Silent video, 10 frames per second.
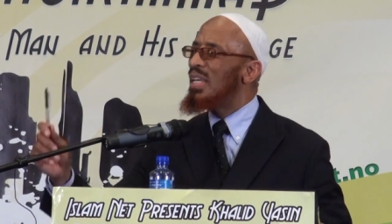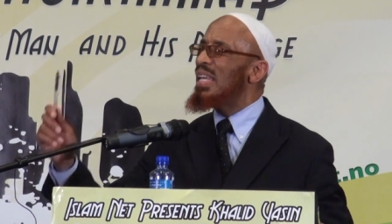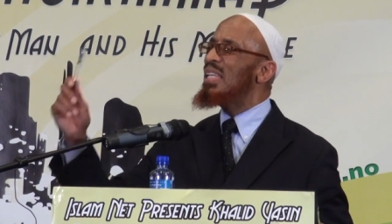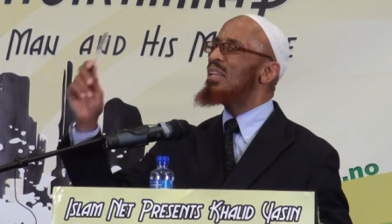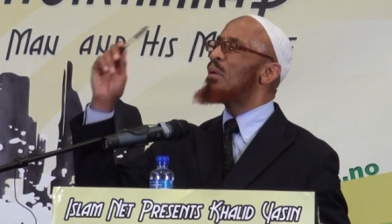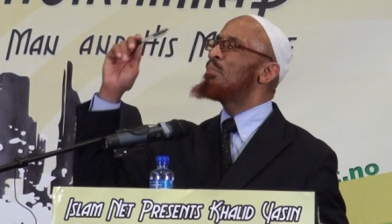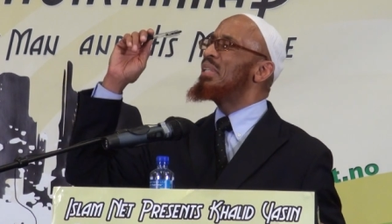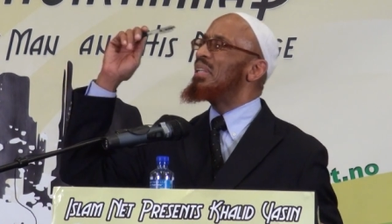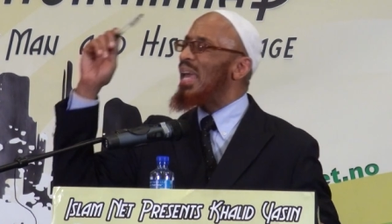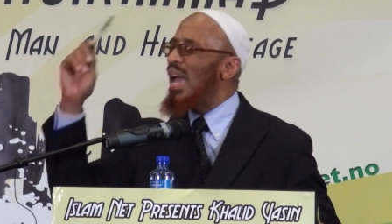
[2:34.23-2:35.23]
He never
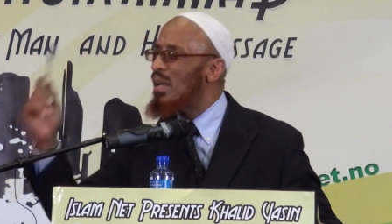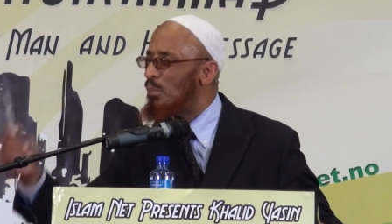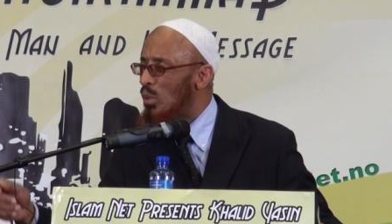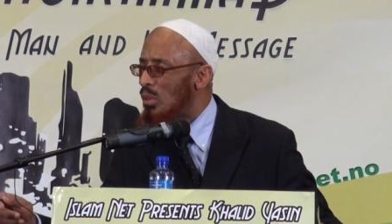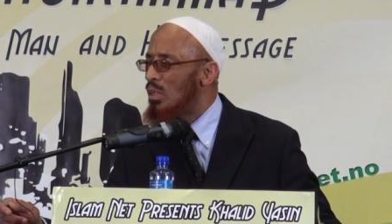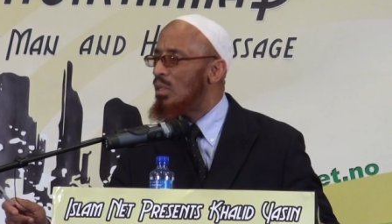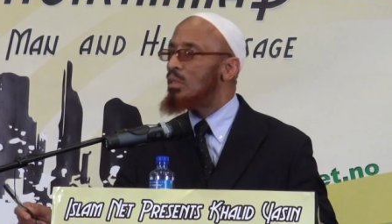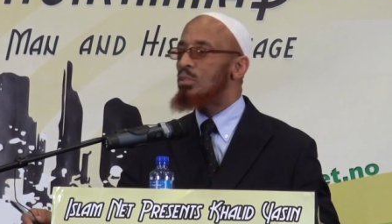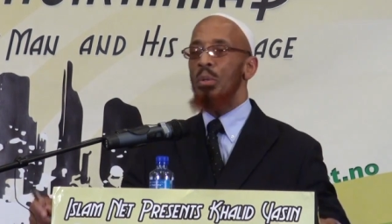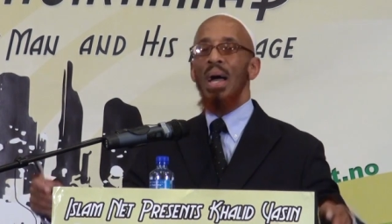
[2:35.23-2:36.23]
beat an animal. So